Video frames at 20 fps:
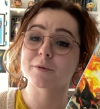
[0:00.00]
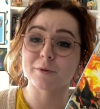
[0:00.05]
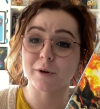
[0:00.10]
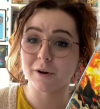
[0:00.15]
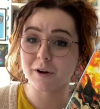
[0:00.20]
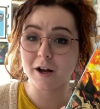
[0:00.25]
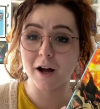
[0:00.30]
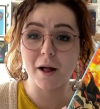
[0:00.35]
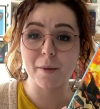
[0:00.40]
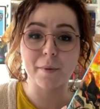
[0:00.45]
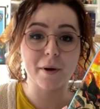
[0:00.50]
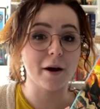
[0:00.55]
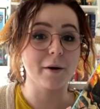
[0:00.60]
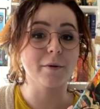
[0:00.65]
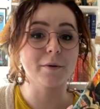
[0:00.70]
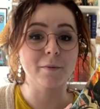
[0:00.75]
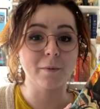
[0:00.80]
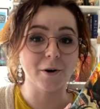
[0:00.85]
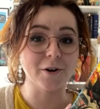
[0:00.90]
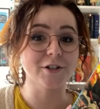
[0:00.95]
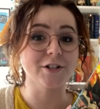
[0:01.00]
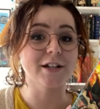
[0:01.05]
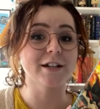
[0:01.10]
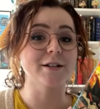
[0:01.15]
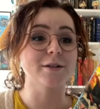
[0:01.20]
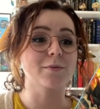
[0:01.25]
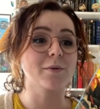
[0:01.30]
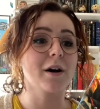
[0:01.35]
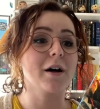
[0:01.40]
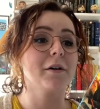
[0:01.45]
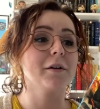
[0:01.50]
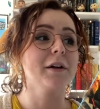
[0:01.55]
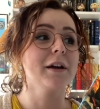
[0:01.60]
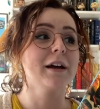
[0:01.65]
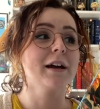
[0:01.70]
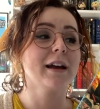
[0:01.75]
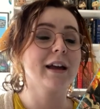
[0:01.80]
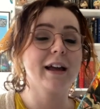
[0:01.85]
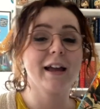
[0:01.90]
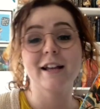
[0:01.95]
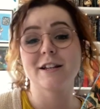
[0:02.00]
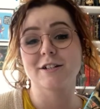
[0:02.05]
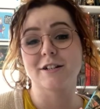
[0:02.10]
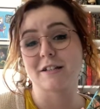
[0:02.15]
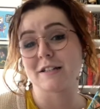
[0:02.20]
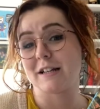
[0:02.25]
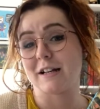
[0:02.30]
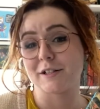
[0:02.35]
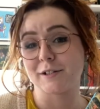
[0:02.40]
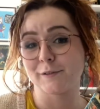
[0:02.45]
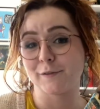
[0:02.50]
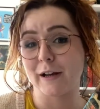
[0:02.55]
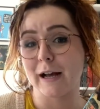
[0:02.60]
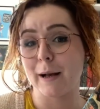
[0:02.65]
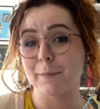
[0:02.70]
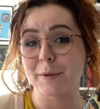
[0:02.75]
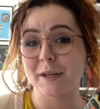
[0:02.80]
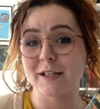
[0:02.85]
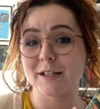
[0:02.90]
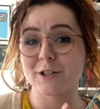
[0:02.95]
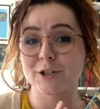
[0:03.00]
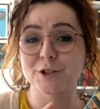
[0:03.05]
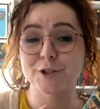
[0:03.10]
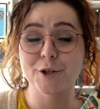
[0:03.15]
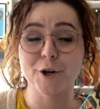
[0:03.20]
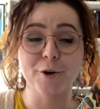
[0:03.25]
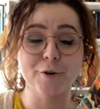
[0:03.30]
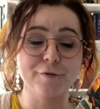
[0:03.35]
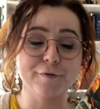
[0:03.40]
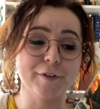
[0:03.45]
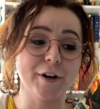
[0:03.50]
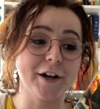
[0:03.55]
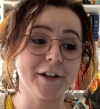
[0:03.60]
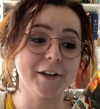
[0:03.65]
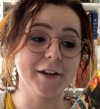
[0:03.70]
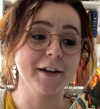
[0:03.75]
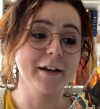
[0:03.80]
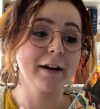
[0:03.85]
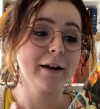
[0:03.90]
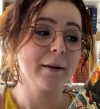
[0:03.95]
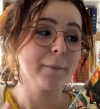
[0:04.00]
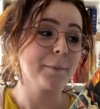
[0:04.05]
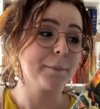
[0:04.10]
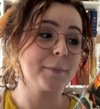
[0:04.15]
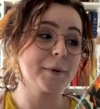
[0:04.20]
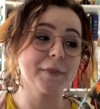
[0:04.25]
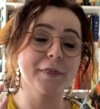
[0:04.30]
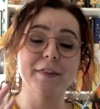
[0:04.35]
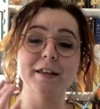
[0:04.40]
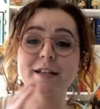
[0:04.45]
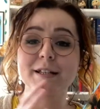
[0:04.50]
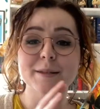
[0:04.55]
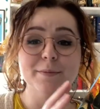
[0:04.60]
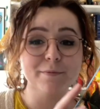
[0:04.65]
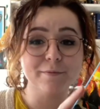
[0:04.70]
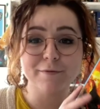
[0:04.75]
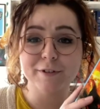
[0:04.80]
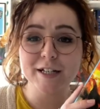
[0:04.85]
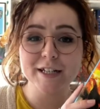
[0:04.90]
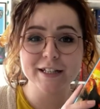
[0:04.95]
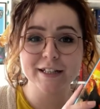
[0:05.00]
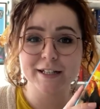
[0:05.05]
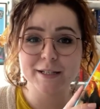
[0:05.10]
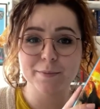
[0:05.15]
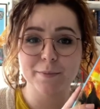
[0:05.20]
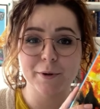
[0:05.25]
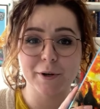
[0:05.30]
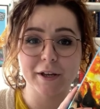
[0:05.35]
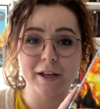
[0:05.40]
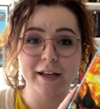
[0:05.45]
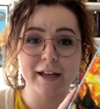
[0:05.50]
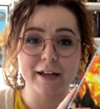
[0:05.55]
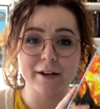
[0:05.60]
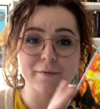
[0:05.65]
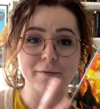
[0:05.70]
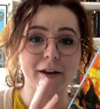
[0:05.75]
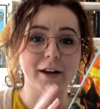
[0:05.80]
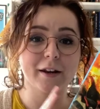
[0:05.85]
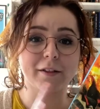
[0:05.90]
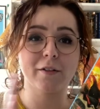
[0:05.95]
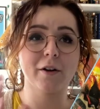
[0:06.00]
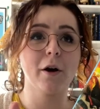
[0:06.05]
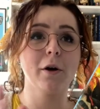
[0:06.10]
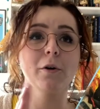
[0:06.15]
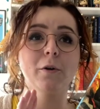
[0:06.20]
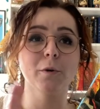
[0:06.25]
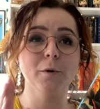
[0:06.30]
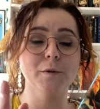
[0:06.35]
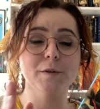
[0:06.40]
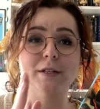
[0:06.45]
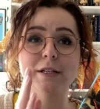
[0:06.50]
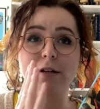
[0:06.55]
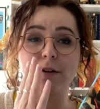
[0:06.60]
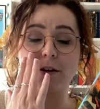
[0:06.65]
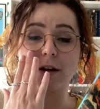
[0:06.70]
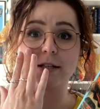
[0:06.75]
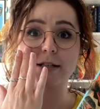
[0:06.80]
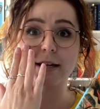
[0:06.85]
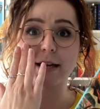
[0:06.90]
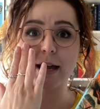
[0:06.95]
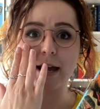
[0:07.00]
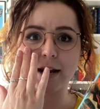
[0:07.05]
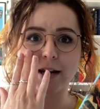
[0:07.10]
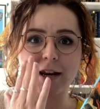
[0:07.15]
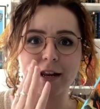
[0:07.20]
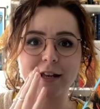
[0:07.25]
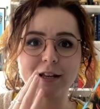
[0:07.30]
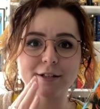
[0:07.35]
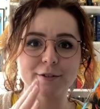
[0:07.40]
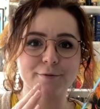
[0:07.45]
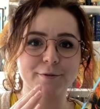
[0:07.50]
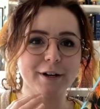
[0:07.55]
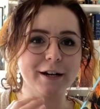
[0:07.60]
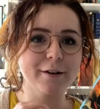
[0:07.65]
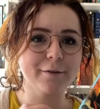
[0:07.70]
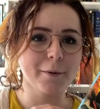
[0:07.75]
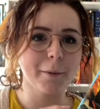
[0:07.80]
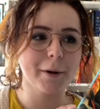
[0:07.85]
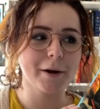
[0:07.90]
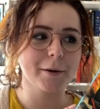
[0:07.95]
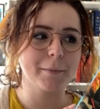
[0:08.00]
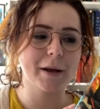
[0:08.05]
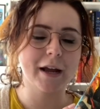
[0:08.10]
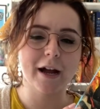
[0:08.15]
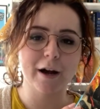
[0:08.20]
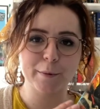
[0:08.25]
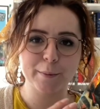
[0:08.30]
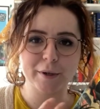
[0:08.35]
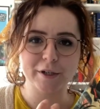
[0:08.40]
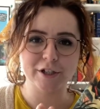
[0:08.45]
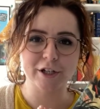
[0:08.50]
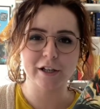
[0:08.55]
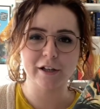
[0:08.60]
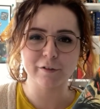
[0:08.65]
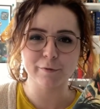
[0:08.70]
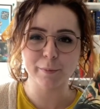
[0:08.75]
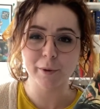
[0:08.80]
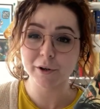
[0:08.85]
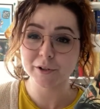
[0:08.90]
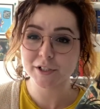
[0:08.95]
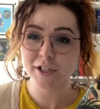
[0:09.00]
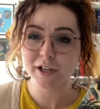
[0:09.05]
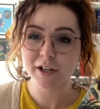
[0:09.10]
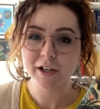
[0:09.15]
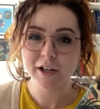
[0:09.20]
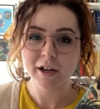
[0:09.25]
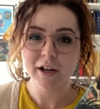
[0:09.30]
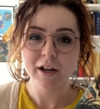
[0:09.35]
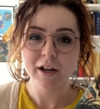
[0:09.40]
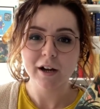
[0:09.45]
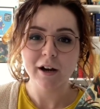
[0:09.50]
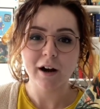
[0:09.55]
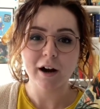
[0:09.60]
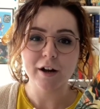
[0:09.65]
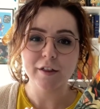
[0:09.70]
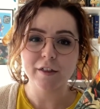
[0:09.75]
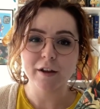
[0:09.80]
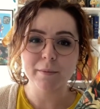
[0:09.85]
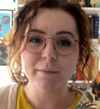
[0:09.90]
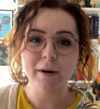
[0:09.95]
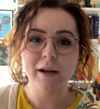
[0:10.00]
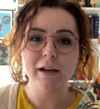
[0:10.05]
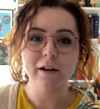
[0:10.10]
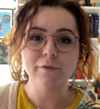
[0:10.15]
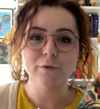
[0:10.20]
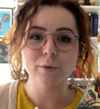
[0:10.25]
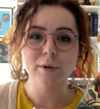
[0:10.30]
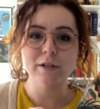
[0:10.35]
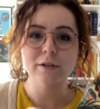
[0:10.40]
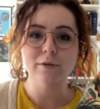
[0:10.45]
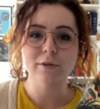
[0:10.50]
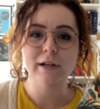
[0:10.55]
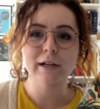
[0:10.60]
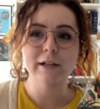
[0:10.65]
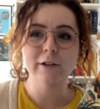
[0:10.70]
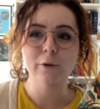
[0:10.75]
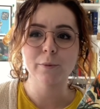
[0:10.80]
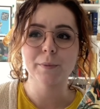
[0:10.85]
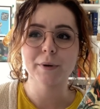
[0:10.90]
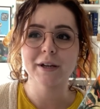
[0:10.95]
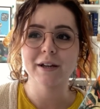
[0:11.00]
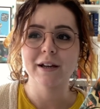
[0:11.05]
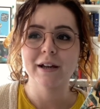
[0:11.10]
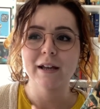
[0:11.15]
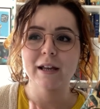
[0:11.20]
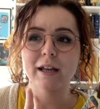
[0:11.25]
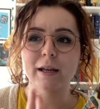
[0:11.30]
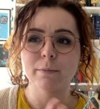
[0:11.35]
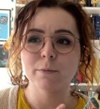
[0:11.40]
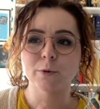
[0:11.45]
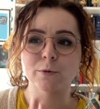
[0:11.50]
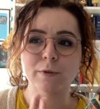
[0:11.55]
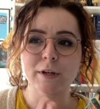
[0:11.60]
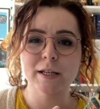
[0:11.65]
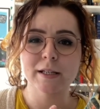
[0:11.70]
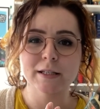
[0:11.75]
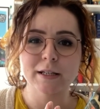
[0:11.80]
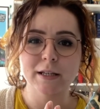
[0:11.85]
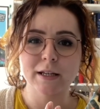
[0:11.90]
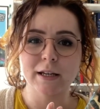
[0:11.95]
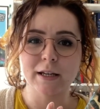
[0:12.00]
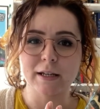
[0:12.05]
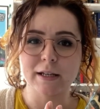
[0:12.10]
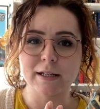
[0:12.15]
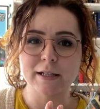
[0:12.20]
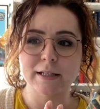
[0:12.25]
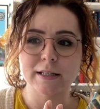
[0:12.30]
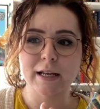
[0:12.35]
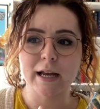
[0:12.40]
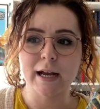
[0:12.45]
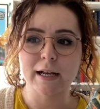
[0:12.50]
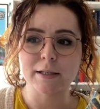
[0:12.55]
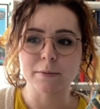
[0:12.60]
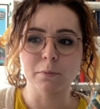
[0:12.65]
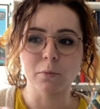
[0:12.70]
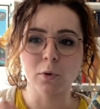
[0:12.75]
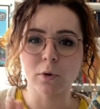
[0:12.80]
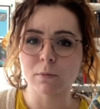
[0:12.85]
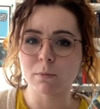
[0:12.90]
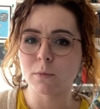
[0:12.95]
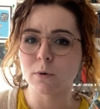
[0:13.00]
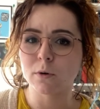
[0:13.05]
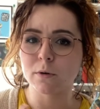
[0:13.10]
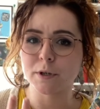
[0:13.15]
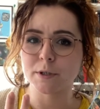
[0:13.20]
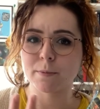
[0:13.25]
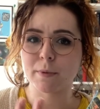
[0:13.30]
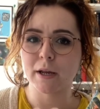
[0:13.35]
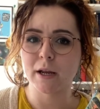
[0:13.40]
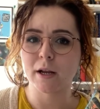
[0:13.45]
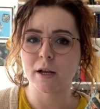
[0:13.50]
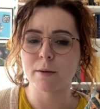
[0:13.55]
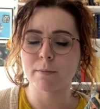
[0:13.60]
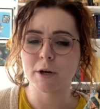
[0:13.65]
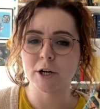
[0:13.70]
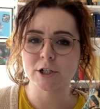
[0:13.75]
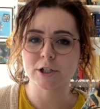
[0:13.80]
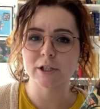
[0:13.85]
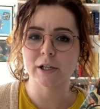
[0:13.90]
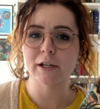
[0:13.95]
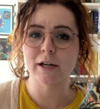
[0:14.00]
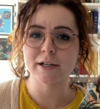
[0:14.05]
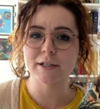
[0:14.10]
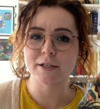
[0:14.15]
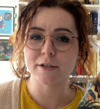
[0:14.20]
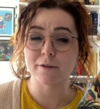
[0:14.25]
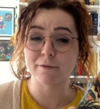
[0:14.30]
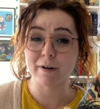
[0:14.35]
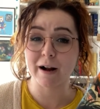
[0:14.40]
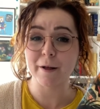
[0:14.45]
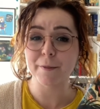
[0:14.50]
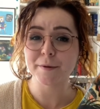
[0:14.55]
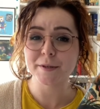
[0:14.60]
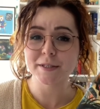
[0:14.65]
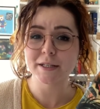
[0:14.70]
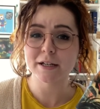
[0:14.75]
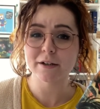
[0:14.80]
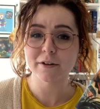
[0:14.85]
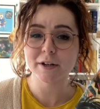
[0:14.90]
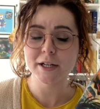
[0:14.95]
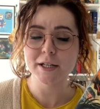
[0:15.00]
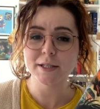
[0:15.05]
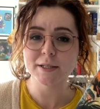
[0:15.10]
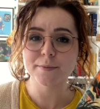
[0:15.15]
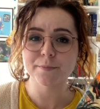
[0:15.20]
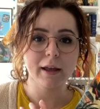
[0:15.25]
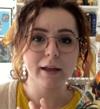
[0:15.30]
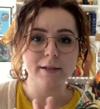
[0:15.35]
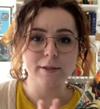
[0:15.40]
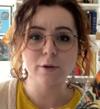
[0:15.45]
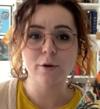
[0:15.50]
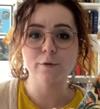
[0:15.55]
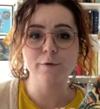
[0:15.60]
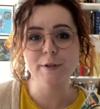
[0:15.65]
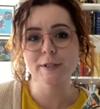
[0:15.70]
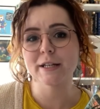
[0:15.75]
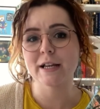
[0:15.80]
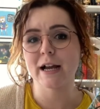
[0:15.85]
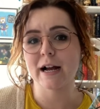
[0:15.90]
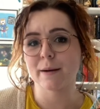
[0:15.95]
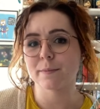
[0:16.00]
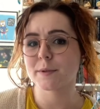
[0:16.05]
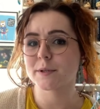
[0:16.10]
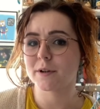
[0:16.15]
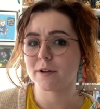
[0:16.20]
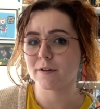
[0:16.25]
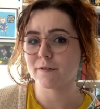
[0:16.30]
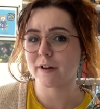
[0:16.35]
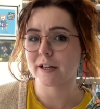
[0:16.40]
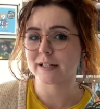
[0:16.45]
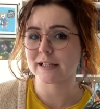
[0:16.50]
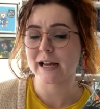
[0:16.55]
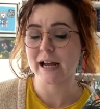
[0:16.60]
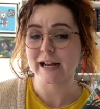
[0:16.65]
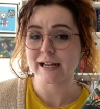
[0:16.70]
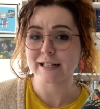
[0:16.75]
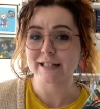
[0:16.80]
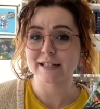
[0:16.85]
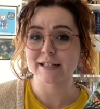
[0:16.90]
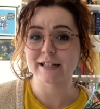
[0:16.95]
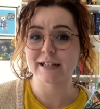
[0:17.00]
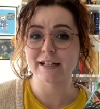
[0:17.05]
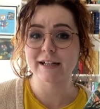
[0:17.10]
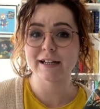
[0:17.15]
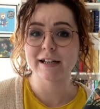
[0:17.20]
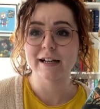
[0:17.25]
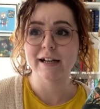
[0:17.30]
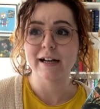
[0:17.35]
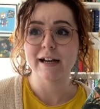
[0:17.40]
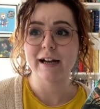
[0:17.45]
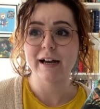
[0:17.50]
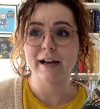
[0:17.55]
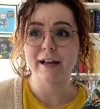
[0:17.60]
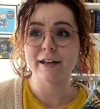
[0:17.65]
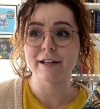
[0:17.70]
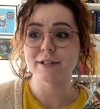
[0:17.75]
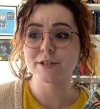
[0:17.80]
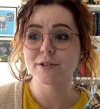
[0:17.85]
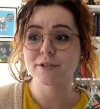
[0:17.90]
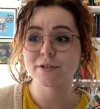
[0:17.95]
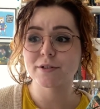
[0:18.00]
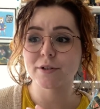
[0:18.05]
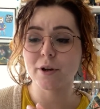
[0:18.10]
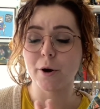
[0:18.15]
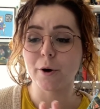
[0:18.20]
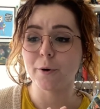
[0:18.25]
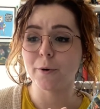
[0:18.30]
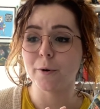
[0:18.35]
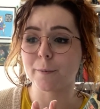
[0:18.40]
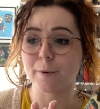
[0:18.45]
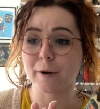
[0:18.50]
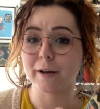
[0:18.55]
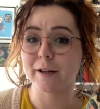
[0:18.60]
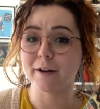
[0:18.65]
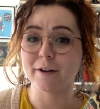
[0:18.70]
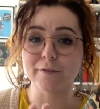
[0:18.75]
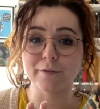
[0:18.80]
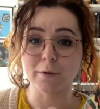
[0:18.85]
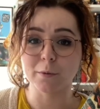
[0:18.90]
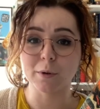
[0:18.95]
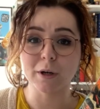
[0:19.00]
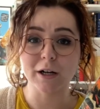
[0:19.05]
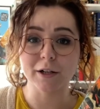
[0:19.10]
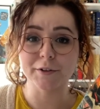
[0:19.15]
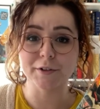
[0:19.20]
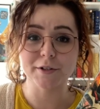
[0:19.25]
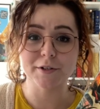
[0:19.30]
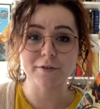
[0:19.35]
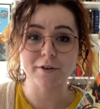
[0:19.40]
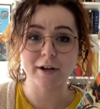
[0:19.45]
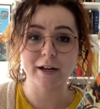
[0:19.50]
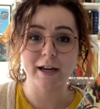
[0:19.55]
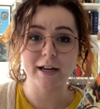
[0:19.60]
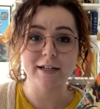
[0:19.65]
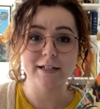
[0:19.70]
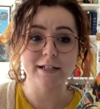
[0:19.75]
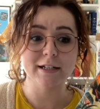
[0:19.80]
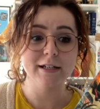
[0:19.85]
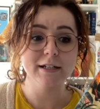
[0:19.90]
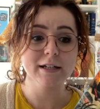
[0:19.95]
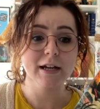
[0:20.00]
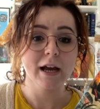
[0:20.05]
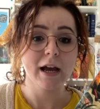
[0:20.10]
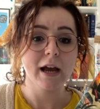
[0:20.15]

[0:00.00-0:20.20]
World Cup I would watch it as well. It just sounds fab. It's so fun. But this, reading this book again and reading the whole series again, is really reminding me how much I love Potter. I think my love dwindled a little bit in more recent years as more and more is being commercialized around the series. It's obviously absolutely fantastic and it's so brilliant of a world that's created.